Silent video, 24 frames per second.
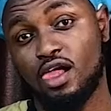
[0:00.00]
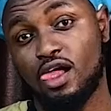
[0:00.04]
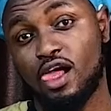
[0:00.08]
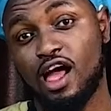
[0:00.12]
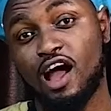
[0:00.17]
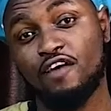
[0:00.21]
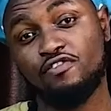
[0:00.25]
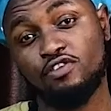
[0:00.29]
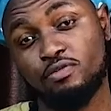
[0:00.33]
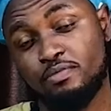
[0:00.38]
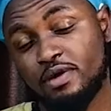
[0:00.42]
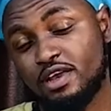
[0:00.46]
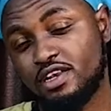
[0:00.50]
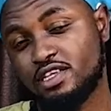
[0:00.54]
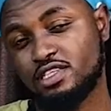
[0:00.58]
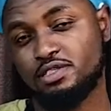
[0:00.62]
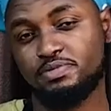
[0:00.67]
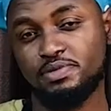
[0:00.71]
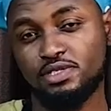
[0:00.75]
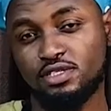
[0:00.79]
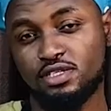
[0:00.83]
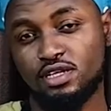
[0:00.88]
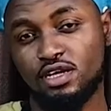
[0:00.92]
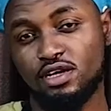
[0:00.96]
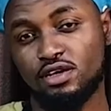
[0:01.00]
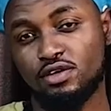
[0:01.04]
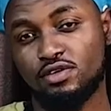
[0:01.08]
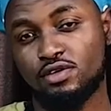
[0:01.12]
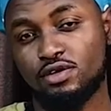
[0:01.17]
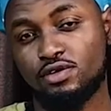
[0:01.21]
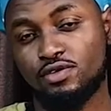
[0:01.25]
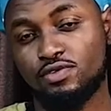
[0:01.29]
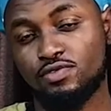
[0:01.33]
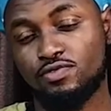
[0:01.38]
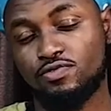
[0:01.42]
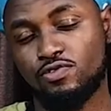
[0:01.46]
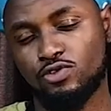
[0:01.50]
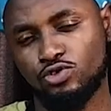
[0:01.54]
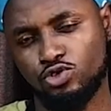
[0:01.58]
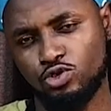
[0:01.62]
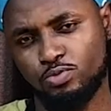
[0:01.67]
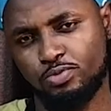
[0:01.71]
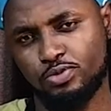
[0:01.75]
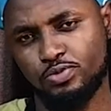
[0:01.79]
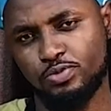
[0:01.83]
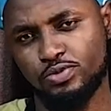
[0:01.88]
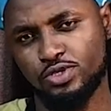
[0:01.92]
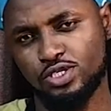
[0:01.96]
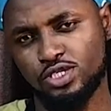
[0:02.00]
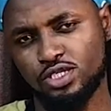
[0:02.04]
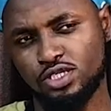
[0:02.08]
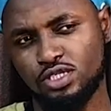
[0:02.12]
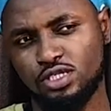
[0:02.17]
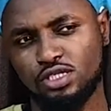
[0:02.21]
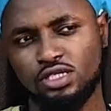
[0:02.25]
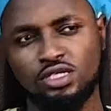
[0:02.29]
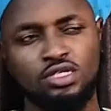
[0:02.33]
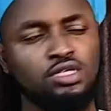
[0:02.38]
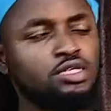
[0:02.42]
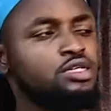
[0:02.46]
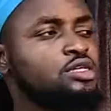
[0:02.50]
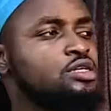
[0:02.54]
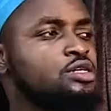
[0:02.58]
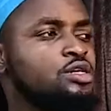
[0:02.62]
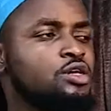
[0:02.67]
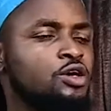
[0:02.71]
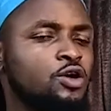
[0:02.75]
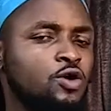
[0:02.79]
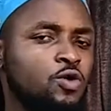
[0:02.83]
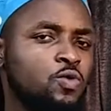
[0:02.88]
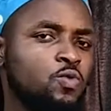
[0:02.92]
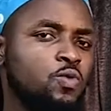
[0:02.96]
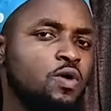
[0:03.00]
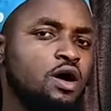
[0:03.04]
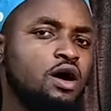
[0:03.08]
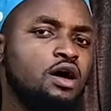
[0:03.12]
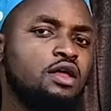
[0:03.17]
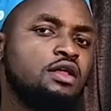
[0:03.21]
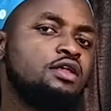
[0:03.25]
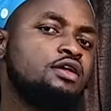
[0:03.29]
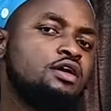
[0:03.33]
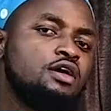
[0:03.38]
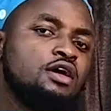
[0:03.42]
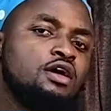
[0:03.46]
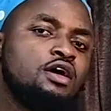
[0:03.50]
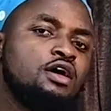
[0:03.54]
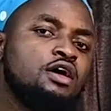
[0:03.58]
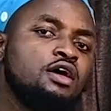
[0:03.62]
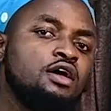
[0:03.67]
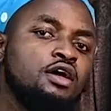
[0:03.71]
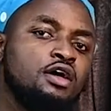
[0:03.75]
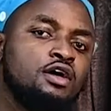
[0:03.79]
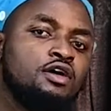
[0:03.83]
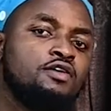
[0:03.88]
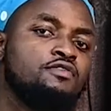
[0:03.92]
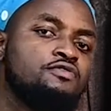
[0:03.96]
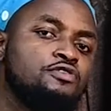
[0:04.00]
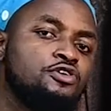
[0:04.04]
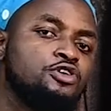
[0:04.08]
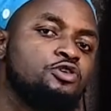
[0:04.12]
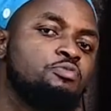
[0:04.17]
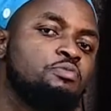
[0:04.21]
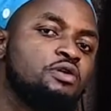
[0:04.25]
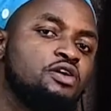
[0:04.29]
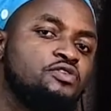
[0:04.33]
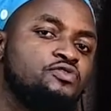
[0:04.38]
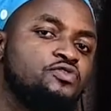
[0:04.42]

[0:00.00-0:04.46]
have to buy this mixer for two purposes. One, for you my